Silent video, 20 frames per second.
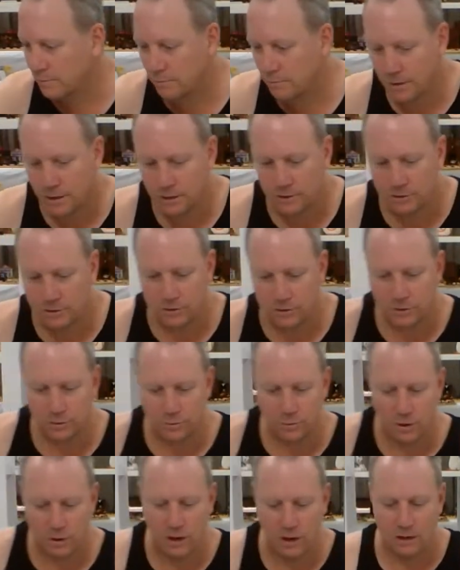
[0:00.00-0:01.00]
Managed to
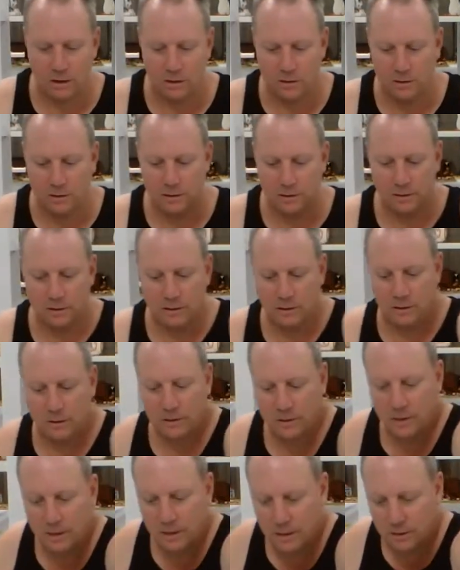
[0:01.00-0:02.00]

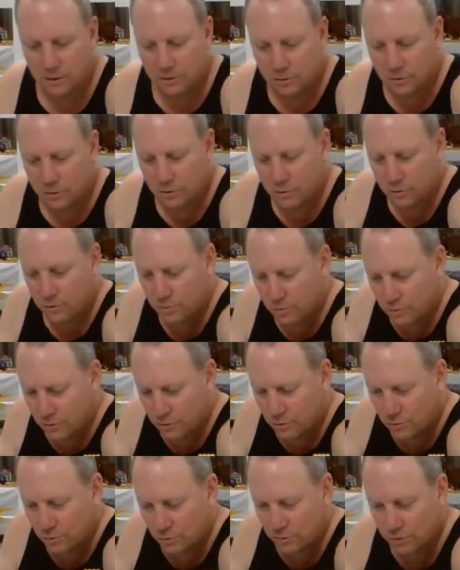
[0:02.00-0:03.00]
get a
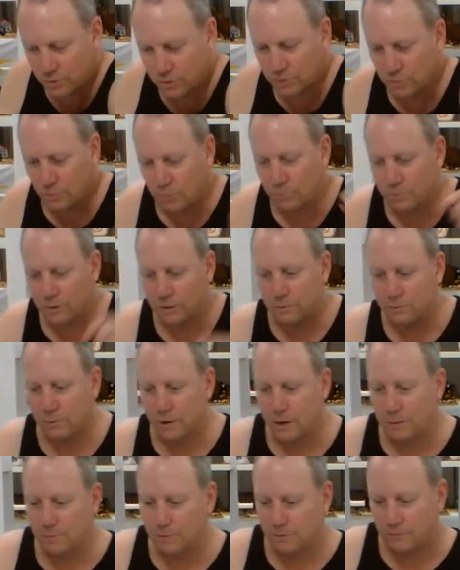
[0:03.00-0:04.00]
good assortment of
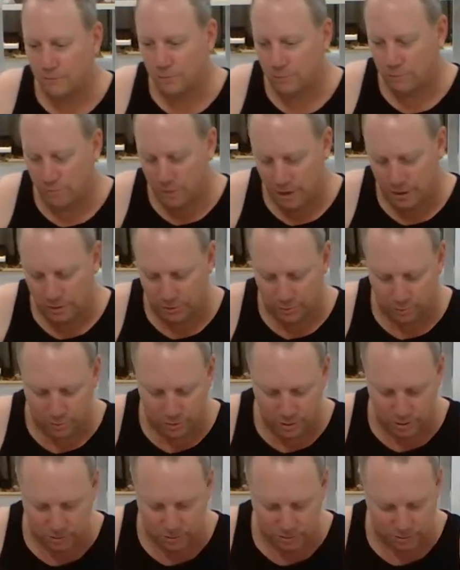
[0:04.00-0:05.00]
people from around the
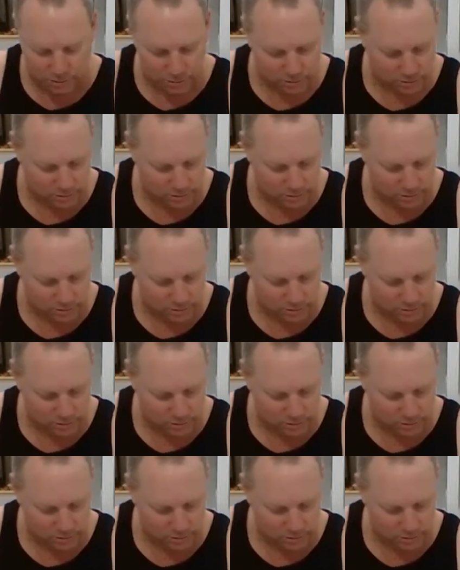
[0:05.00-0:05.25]
world.